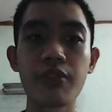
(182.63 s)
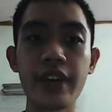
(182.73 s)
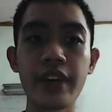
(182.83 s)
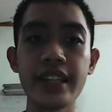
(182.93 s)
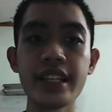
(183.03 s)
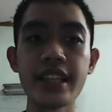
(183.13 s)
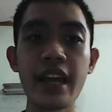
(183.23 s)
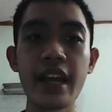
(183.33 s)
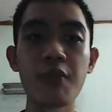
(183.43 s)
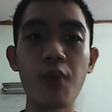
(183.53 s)
gradient and
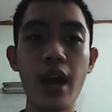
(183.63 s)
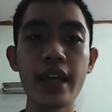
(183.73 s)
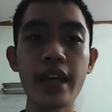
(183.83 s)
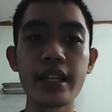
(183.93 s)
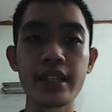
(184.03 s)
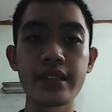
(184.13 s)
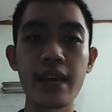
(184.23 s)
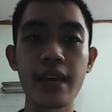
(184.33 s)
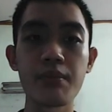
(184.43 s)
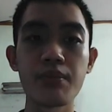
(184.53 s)

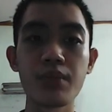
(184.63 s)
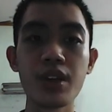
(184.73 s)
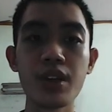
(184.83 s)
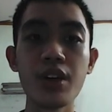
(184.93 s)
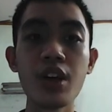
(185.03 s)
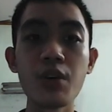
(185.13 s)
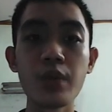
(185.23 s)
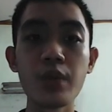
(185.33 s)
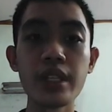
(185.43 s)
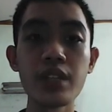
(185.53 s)
y-intercept.
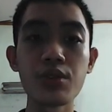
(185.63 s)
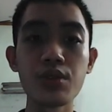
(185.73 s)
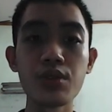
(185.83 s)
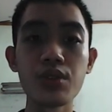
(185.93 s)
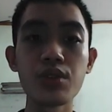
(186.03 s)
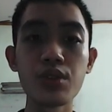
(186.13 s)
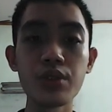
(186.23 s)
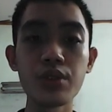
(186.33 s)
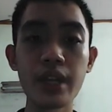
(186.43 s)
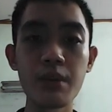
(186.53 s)
We need to do two
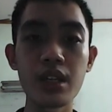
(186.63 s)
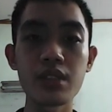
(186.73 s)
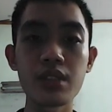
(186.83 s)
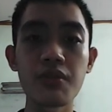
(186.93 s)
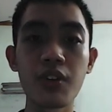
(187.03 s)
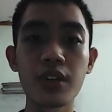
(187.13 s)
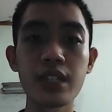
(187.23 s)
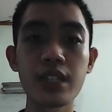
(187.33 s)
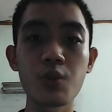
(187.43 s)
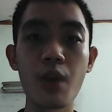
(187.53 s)
tables for
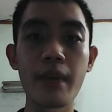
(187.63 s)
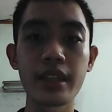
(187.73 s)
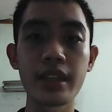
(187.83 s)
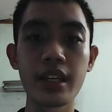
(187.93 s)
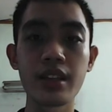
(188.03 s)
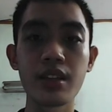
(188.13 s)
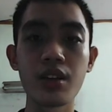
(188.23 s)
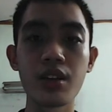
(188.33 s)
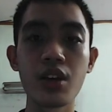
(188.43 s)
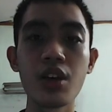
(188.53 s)
least square method.
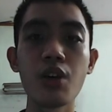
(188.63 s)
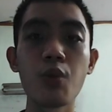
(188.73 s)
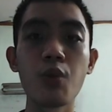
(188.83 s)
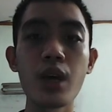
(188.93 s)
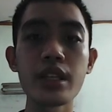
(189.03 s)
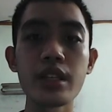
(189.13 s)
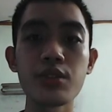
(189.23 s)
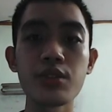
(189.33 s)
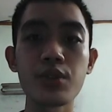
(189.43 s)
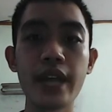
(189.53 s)
One is
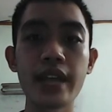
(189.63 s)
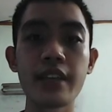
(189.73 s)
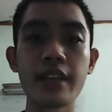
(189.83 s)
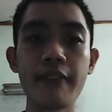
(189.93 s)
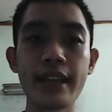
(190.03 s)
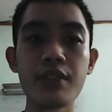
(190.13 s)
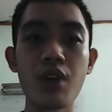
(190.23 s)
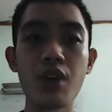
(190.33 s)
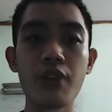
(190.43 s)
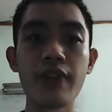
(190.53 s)
to get the value
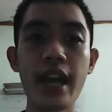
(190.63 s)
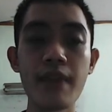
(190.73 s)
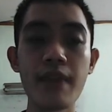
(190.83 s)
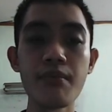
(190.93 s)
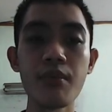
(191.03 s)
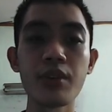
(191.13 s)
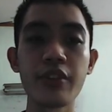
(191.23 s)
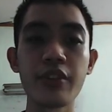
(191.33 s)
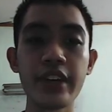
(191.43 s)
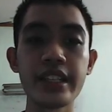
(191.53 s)
of m,
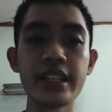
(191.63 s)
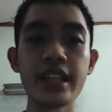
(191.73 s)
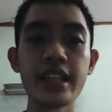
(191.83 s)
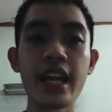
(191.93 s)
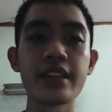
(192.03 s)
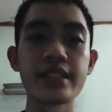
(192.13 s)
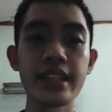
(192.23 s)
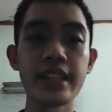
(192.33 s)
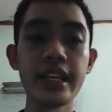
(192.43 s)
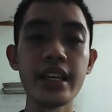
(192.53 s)
gradient, and
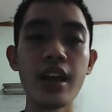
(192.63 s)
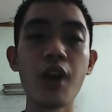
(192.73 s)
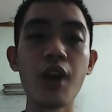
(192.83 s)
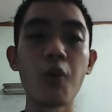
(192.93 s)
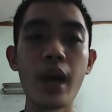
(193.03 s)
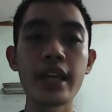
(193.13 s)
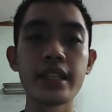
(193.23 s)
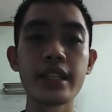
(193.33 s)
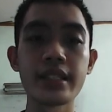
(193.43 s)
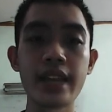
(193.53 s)
c,
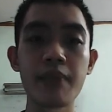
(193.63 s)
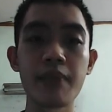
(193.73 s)
y-intercept.